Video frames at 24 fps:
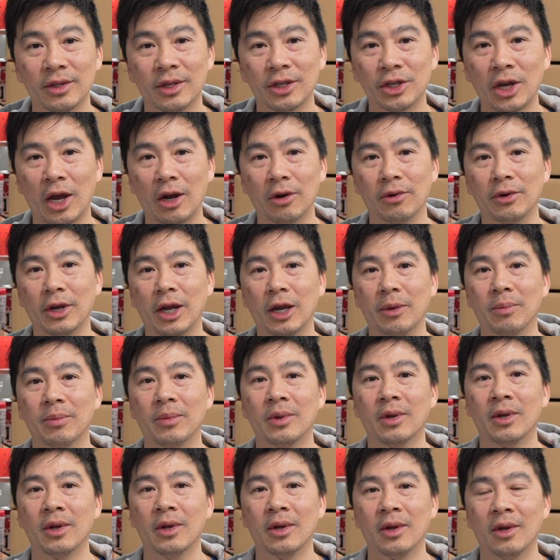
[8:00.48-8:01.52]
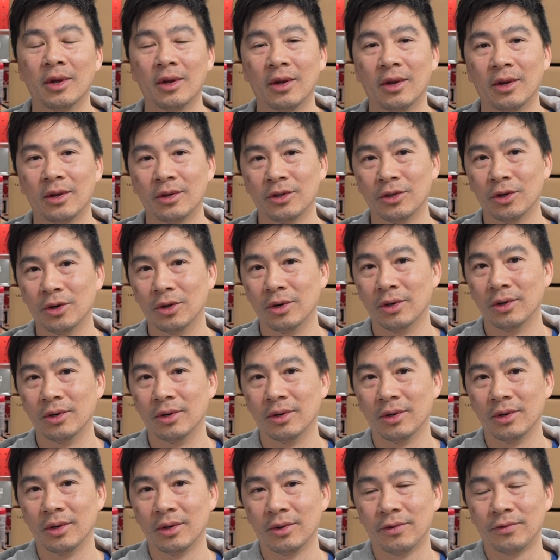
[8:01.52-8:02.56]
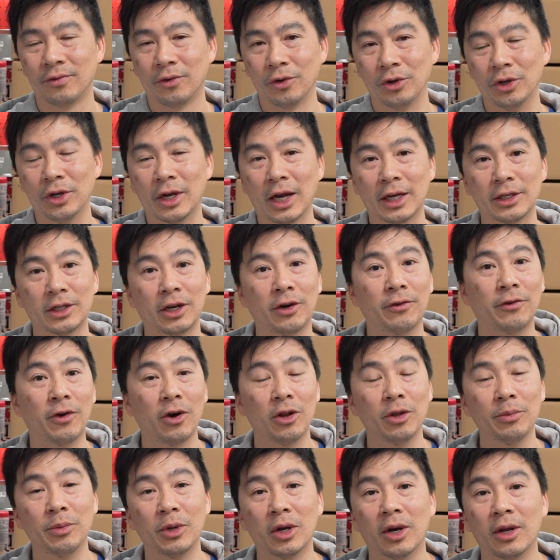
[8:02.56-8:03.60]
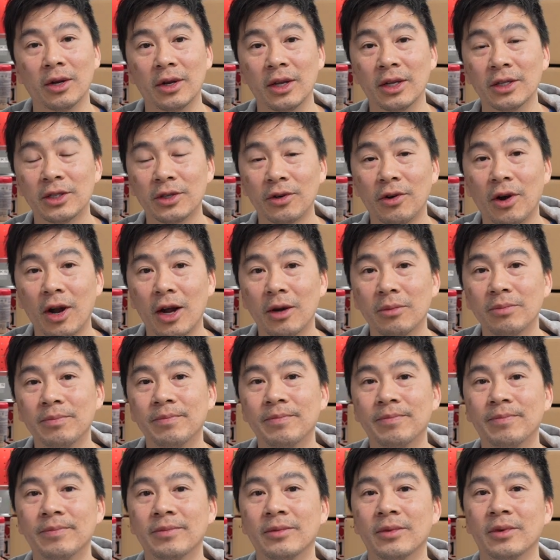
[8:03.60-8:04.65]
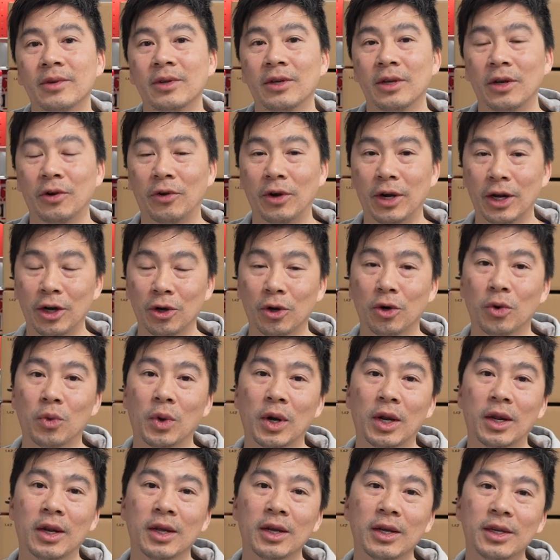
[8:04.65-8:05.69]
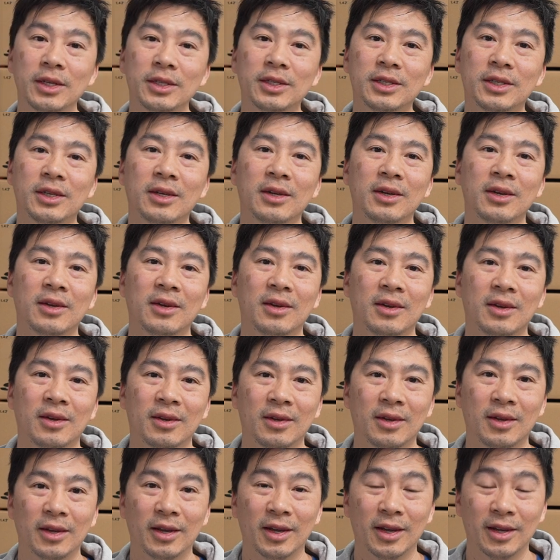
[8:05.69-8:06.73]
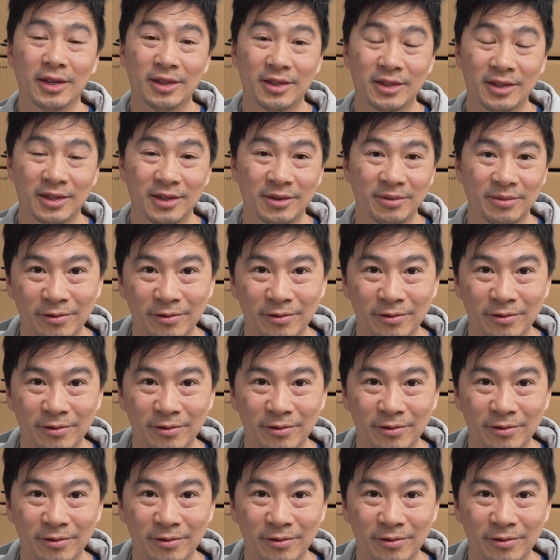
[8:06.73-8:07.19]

the channel name. So for you guys that are following me on Instagram, you already know what it is. It's